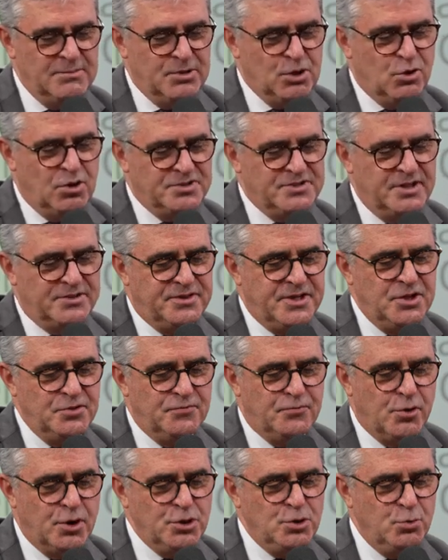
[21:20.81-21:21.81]
because the
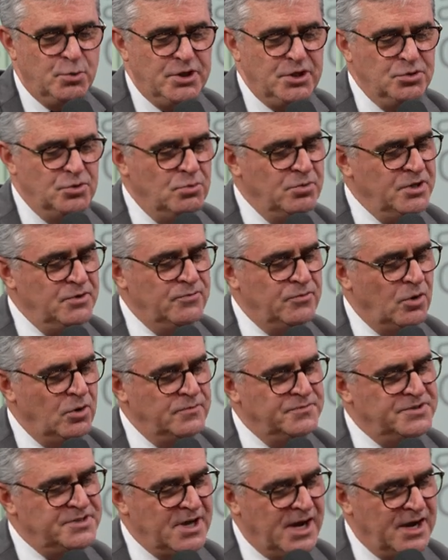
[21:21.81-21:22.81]
1040 window
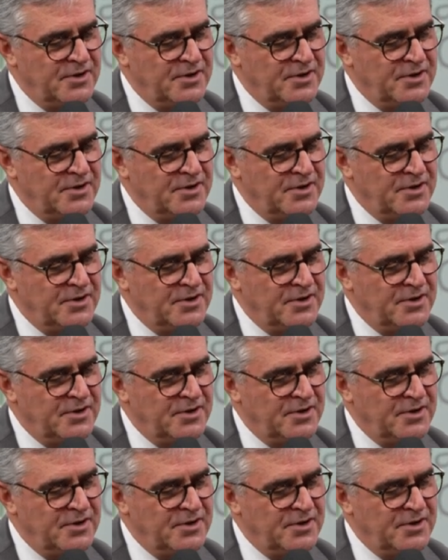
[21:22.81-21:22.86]
involves